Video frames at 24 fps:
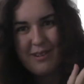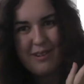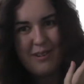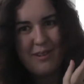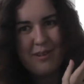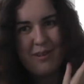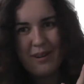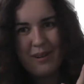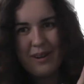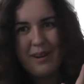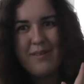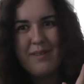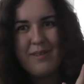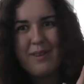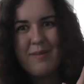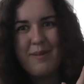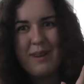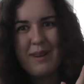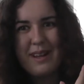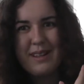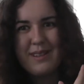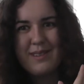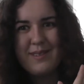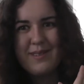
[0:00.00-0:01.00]
quite a few
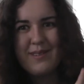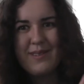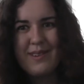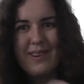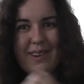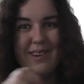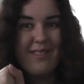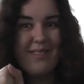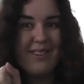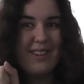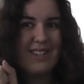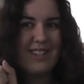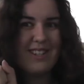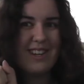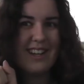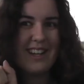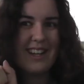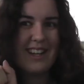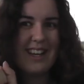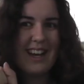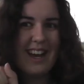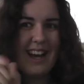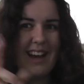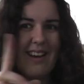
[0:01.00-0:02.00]
plans for it which I
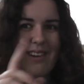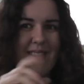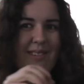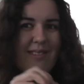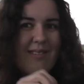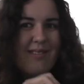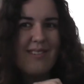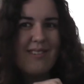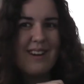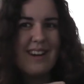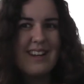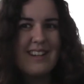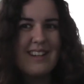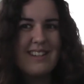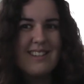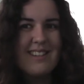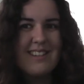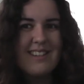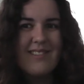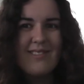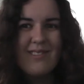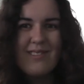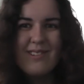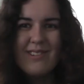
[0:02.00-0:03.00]
cannot wait
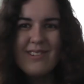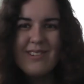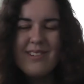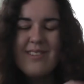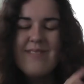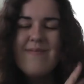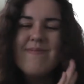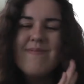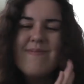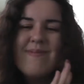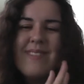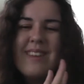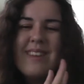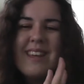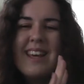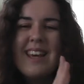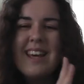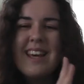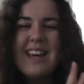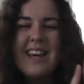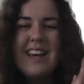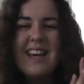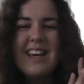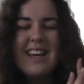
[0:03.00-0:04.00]
for.
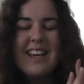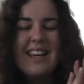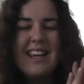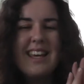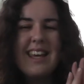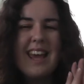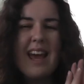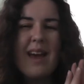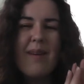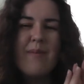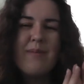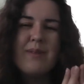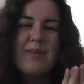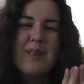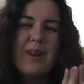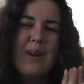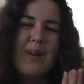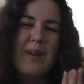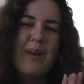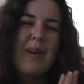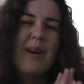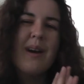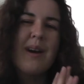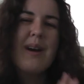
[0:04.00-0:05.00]
Yeah,
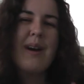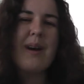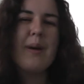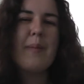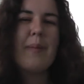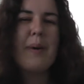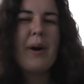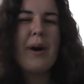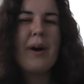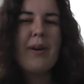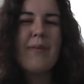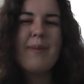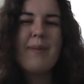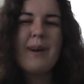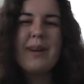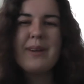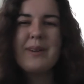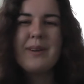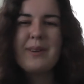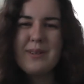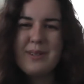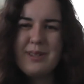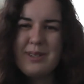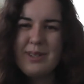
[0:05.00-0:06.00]
no, a part of my
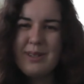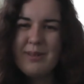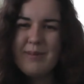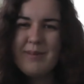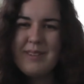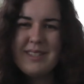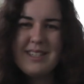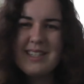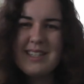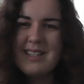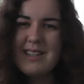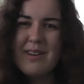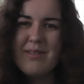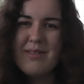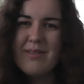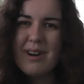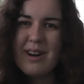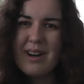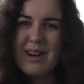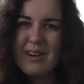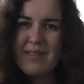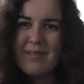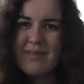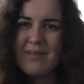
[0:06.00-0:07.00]
costume didn't
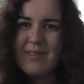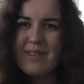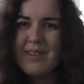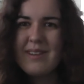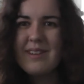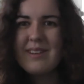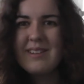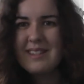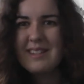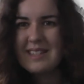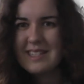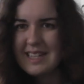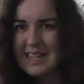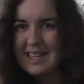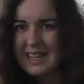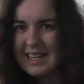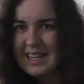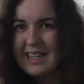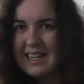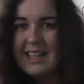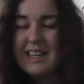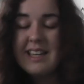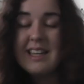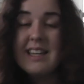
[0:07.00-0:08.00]
arrive
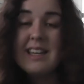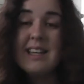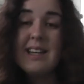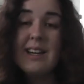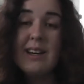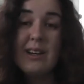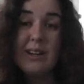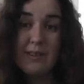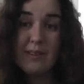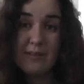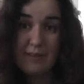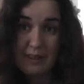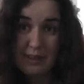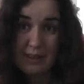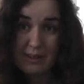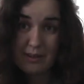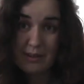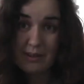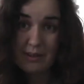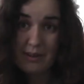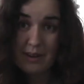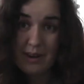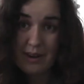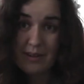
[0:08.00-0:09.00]
today. Hopefully it will
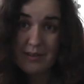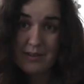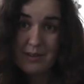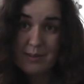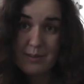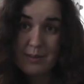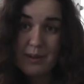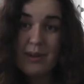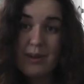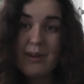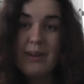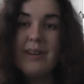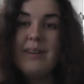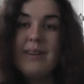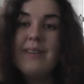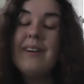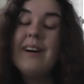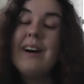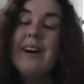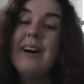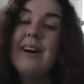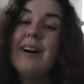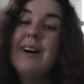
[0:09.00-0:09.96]
arrive tomorrow.